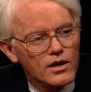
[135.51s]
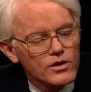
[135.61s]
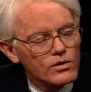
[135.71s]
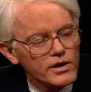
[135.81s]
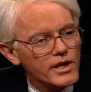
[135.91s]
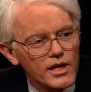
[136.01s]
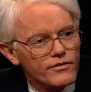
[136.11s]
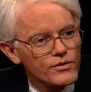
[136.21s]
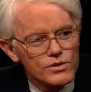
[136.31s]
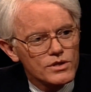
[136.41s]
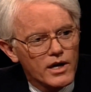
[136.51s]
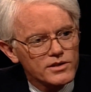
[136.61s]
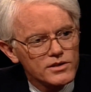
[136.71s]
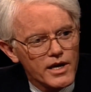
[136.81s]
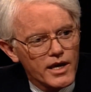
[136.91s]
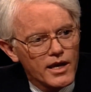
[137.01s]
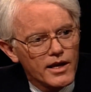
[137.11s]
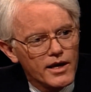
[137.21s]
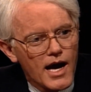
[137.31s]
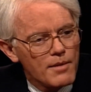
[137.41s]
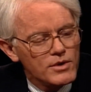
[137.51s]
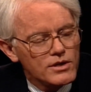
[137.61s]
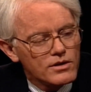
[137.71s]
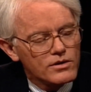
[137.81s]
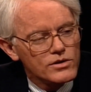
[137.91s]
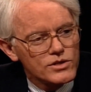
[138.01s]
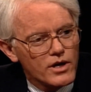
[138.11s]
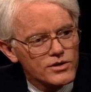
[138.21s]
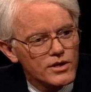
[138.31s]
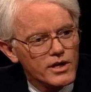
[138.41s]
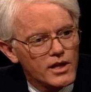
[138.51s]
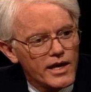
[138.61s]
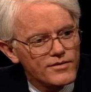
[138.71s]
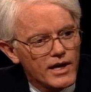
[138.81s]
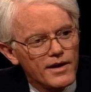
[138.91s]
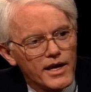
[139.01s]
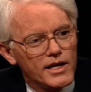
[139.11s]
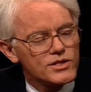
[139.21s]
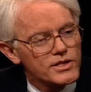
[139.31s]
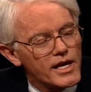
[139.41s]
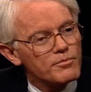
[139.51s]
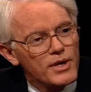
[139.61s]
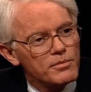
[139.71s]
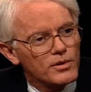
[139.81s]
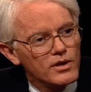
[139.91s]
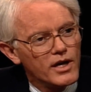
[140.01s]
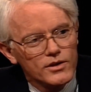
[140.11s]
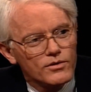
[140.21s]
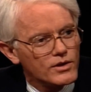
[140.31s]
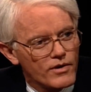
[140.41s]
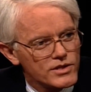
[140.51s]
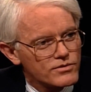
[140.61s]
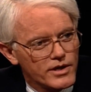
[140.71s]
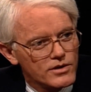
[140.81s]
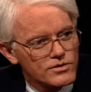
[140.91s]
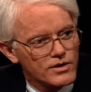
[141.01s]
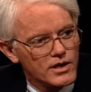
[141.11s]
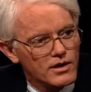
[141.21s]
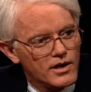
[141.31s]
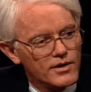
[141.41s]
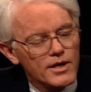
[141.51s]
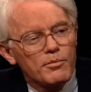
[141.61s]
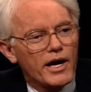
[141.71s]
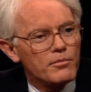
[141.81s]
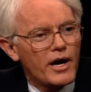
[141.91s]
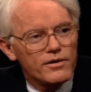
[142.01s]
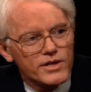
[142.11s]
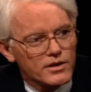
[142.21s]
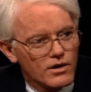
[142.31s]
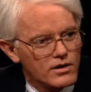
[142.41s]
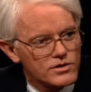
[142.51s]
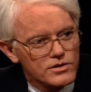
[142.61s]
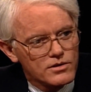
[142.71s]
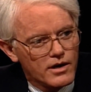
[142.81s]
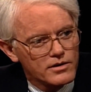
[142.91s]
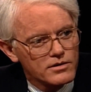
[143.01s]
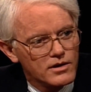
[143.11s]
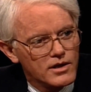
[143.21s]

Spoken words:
You only need a few stocks a decade. How many good stocks do you need in a lifetime? Instead of people that are in the restaurant industry, they're buying biotechnology stocks. Right.